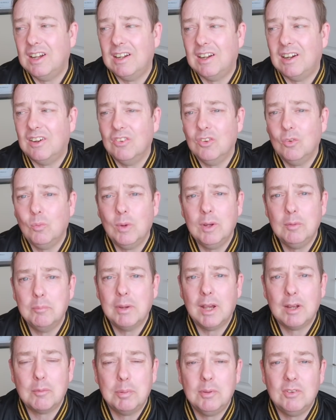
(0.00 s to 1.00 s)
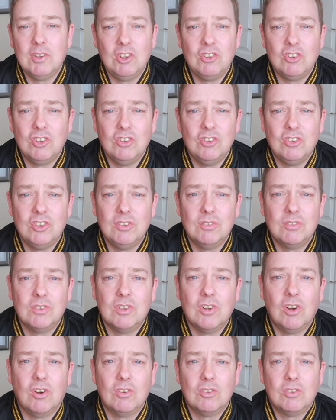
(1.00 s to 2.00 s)
on the wing-back positions, you've
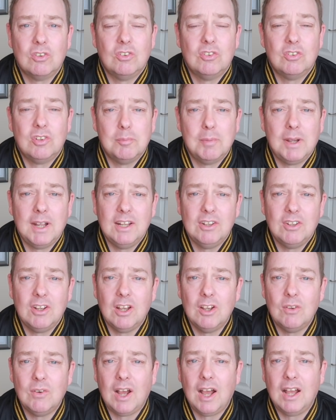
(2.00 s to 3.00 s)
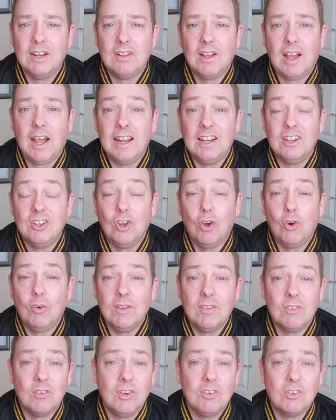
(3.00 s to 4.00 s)
got Semedo and
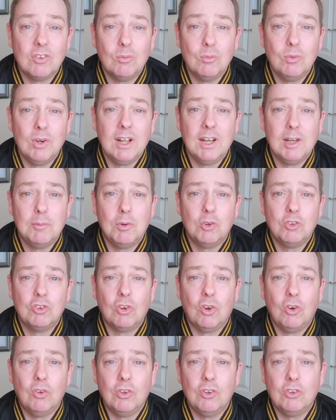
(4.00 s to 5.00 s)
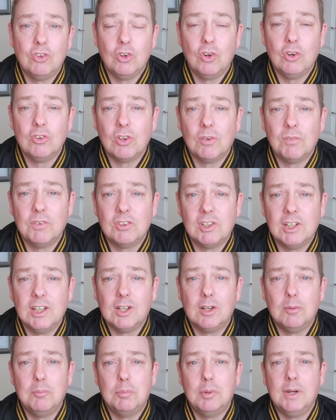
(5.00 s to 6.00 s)
Aït-Nouri. There isn't really much other choice. Obviously,
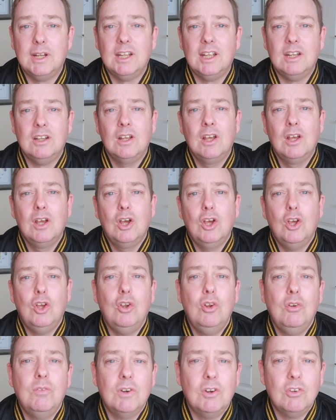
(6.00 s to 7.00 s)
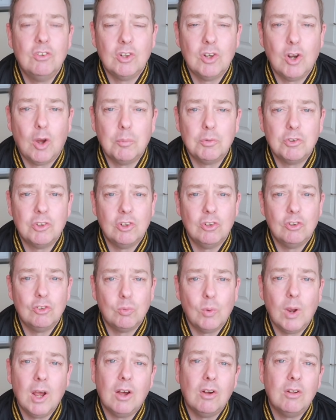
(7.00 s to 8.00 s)
you can bring in Hoover as an option as
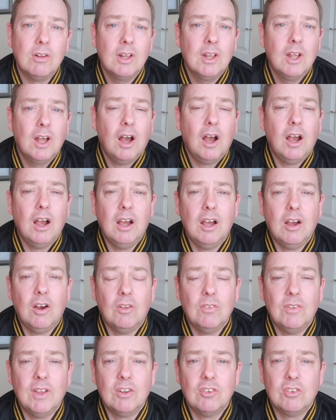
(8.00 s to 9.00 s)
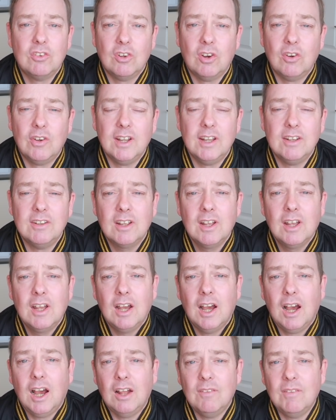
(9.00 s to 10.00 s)
well on that side.
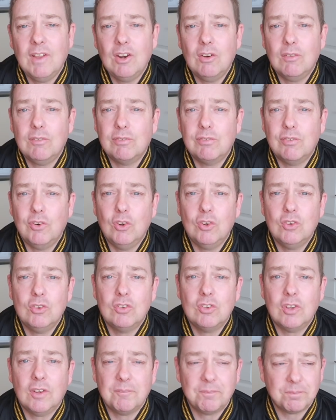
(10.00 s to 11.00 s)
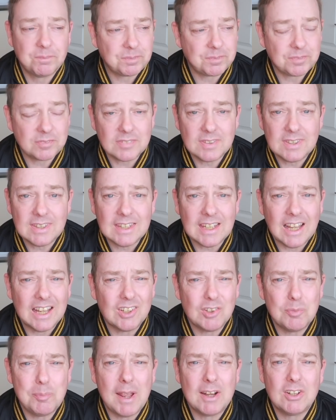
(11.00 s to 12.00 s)
And then up front, I
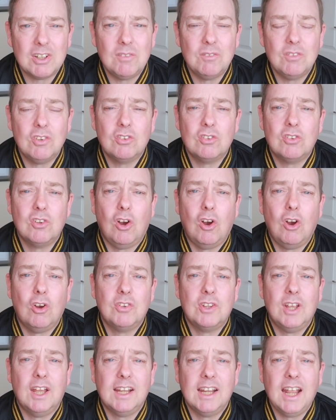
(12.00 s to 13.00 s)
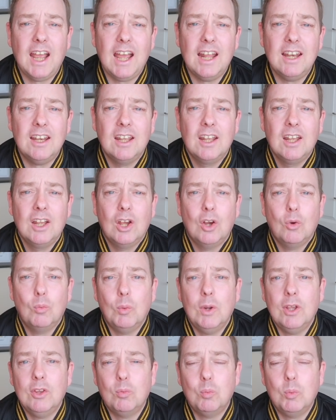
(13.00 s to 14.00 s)
expect him to start again
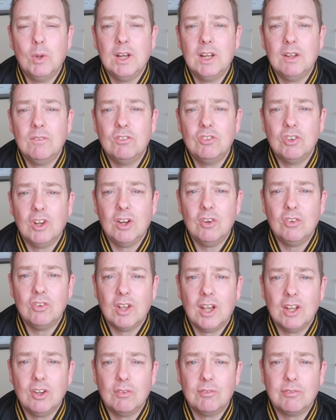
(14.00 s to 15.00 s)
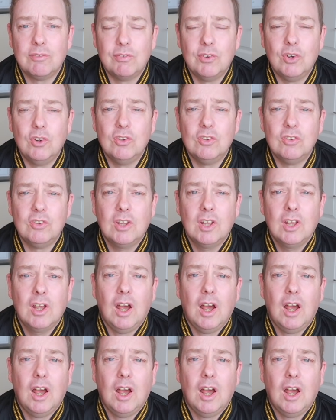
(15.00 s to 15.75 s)
with William Jose up front,